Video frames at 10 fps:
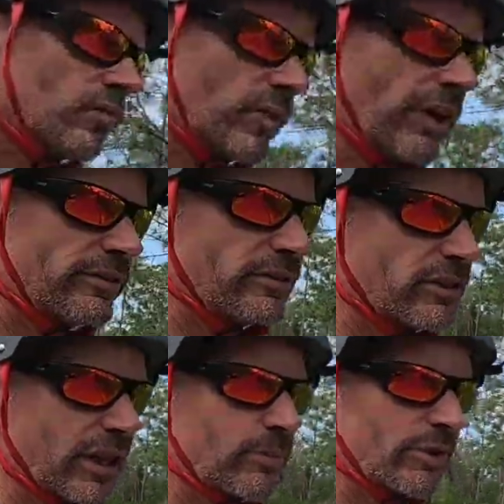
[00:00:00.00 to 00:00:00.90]
Yeah,
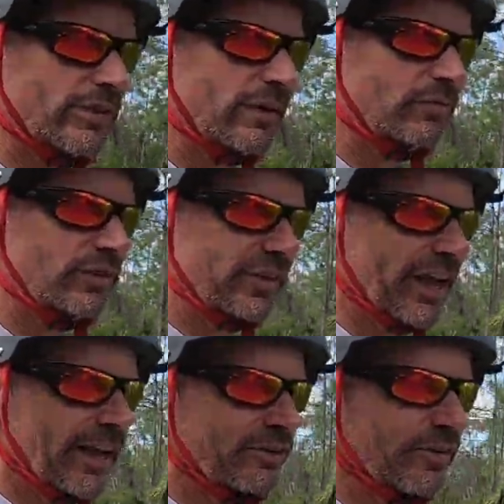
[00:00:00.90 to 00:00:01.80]
slime would have definitely
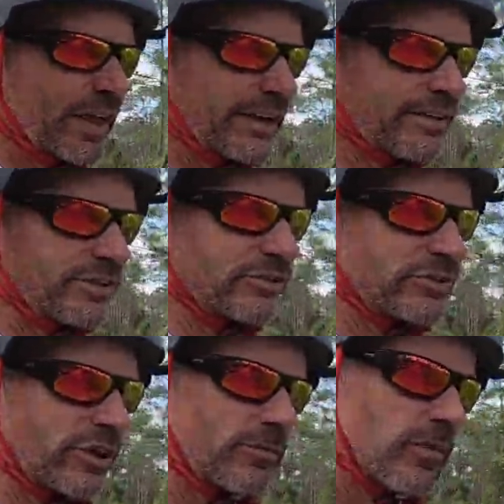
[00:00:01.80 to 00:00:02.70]
handled that issue,
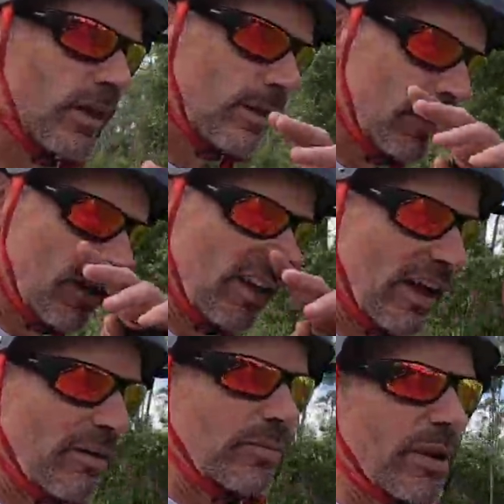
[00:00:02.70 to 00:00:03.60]
so
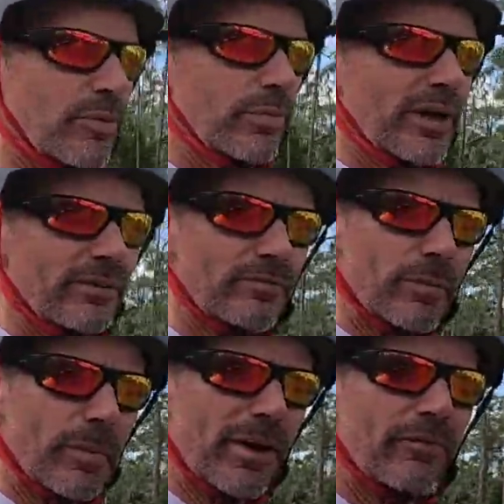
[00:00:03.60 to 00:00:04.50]
Uh, I probably put about,
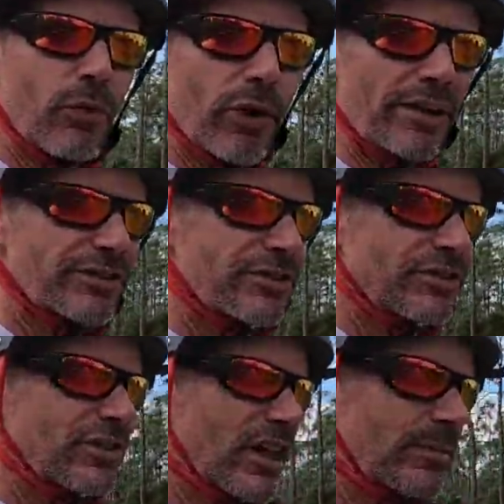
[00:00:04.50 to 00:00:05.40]
about four ounces of
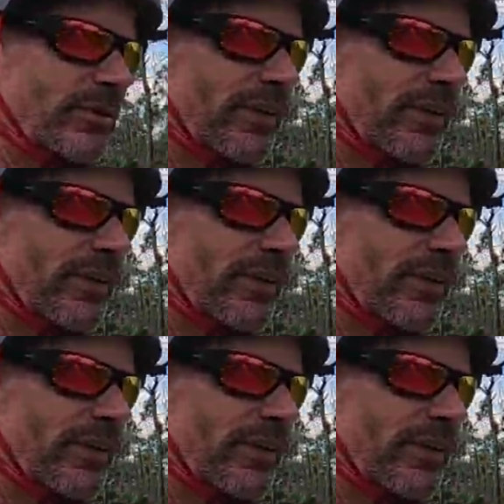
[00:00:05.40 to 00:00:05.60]
slime in